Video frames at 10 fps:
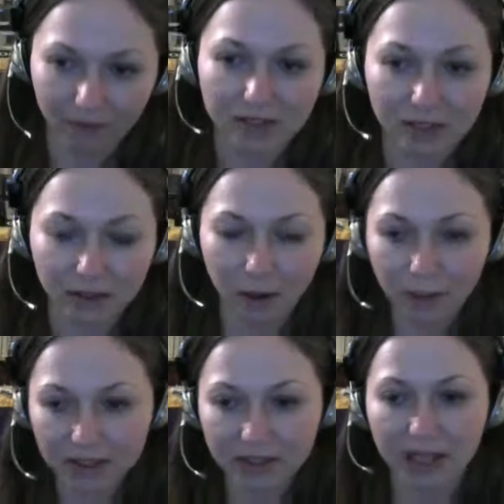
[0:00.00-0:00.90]

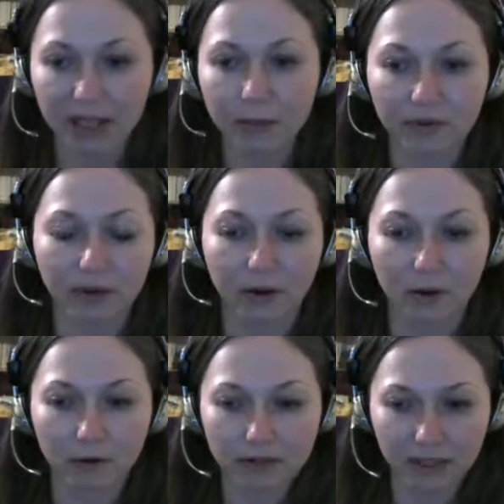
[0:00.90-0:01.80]
common table where
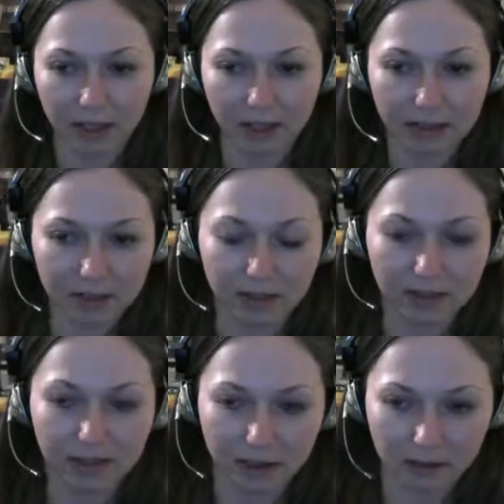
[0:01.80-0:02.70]
all the cases are
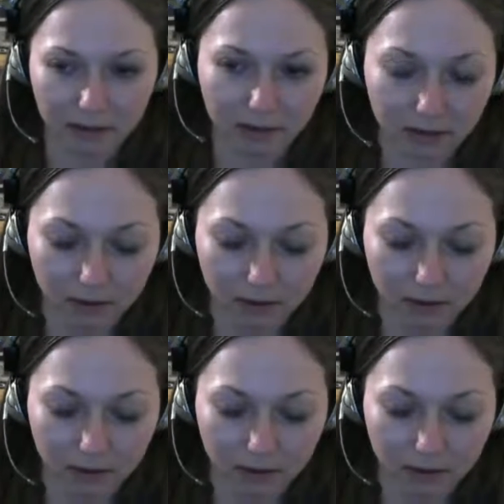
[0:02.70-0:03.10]
set in.